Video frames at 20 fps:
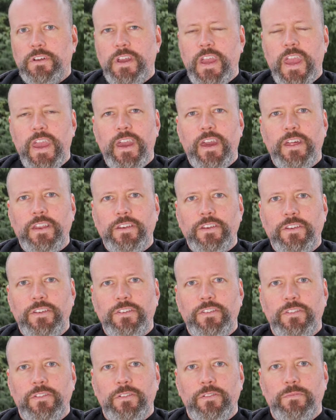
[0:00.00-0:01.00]

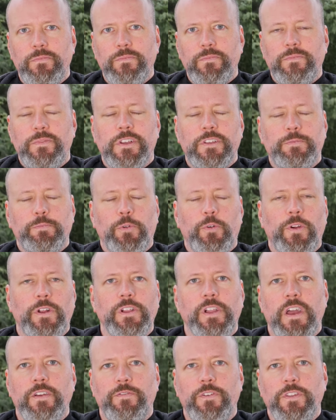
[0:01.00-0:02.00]
and
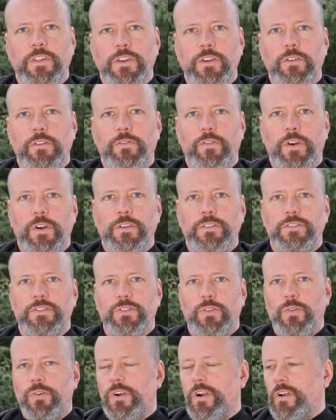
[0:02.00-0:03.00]
exploring life in the universe,
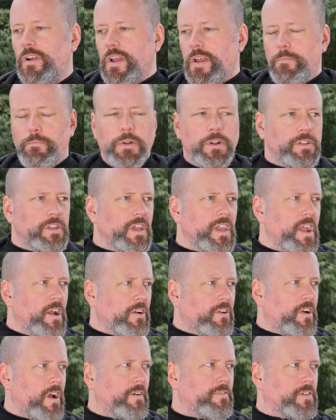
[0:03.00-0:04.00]
or building
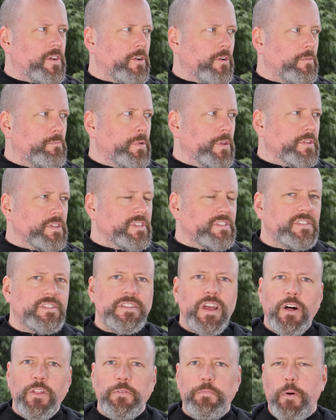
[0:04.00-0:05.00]
aircraft or building
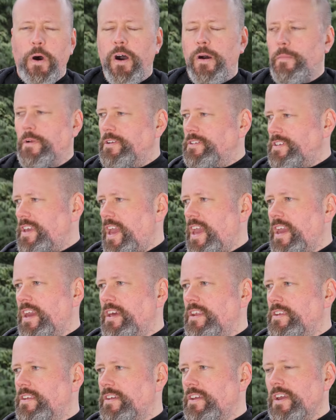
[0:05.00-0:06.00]
stealth bombers
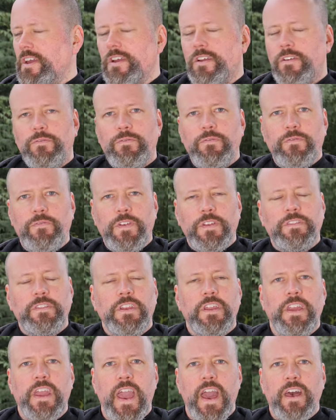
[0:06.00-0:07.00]
and
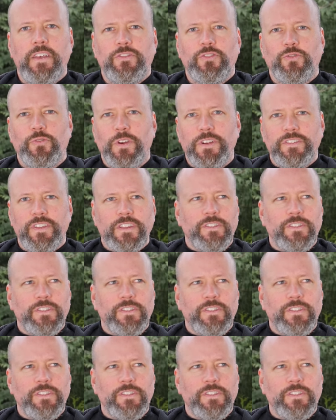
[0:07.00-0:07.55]
visiting asteroids.